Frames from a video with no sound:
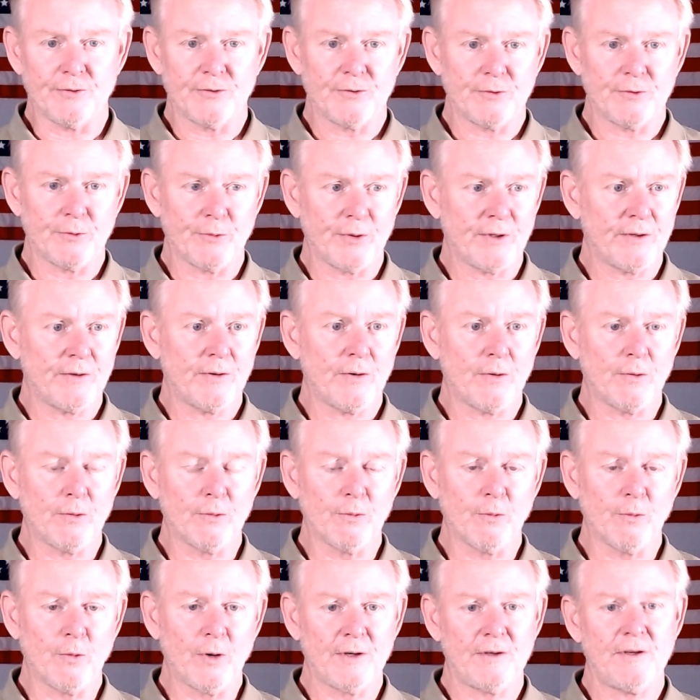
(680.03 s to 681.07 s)
So we know
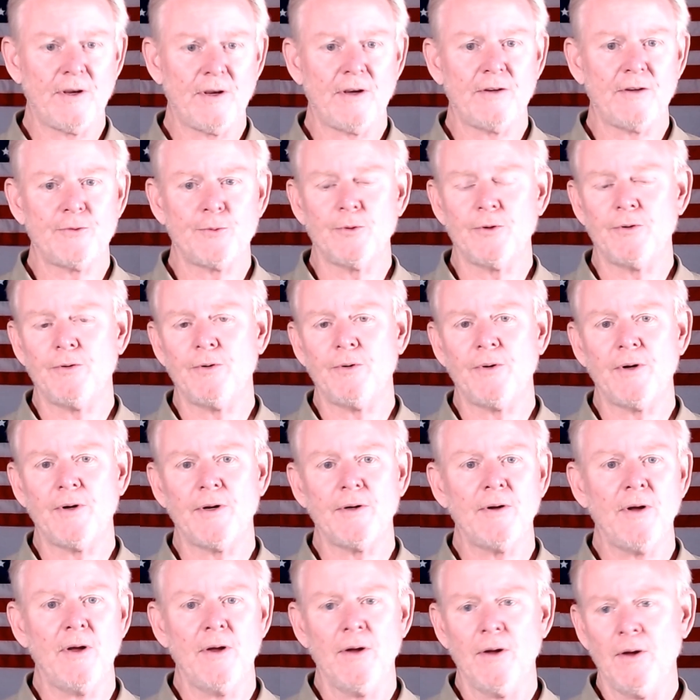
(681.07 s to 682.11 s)
what test we're
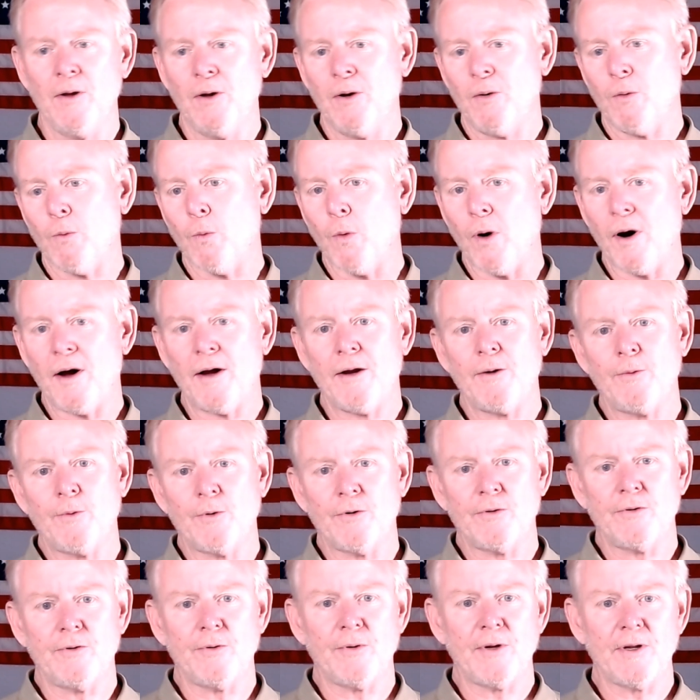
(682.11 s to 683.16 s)
doing, why we're
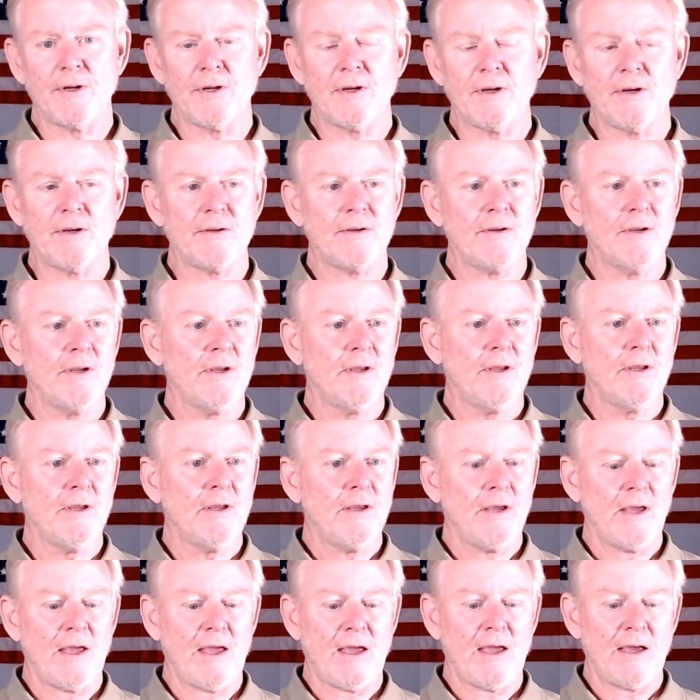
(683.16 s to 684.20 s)
doing it,
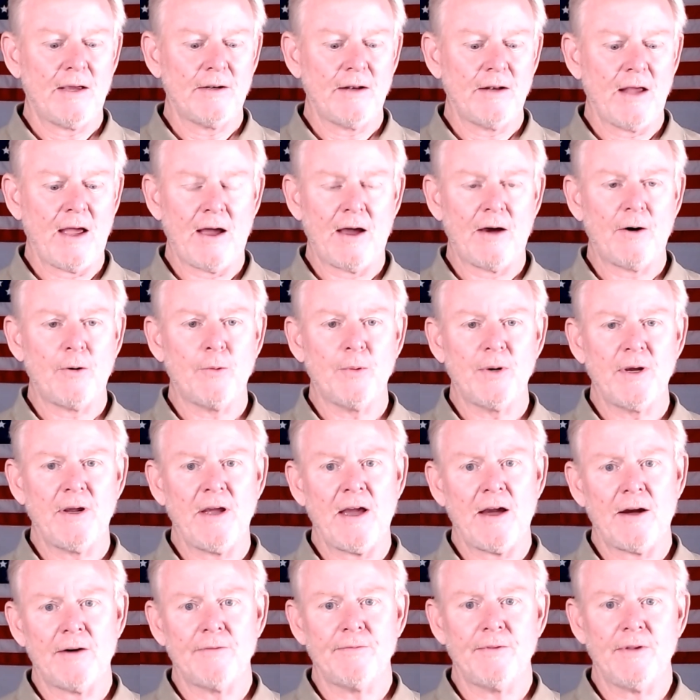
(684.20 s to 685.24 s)
and how we
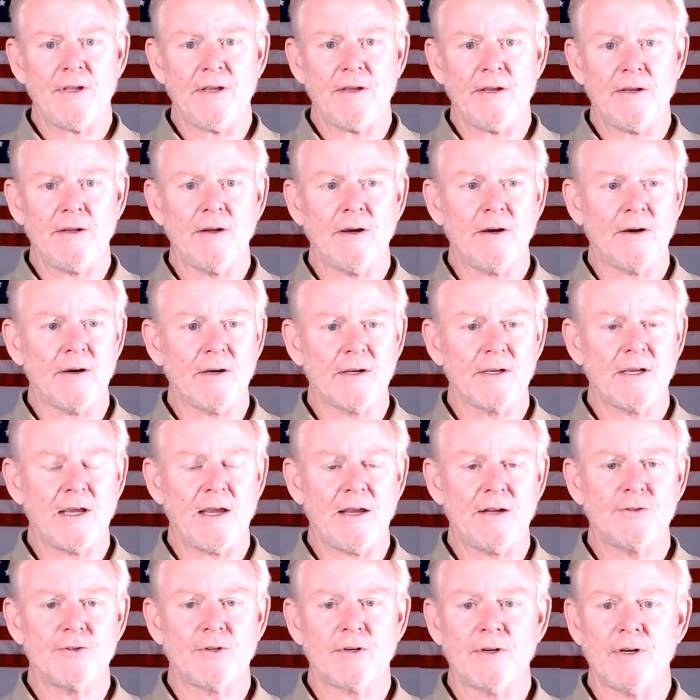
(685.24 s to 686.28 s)
have the
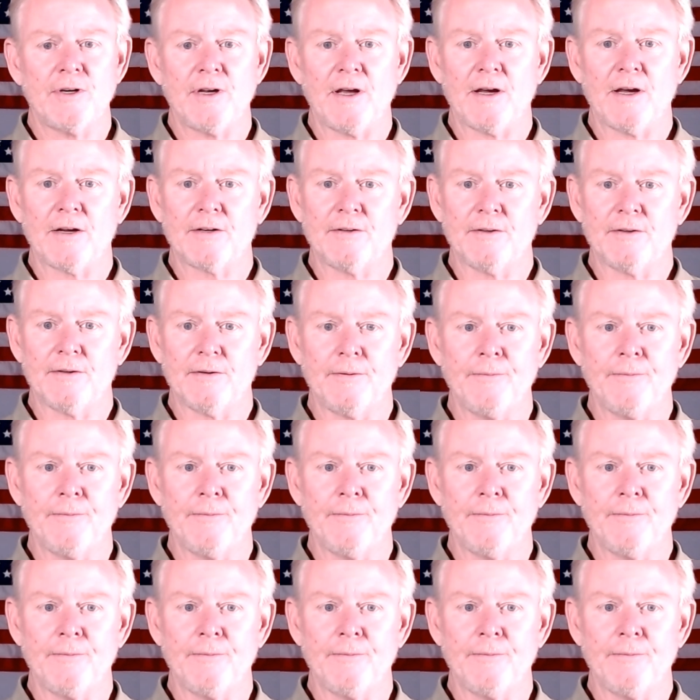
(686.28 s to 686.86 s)
gauge connected.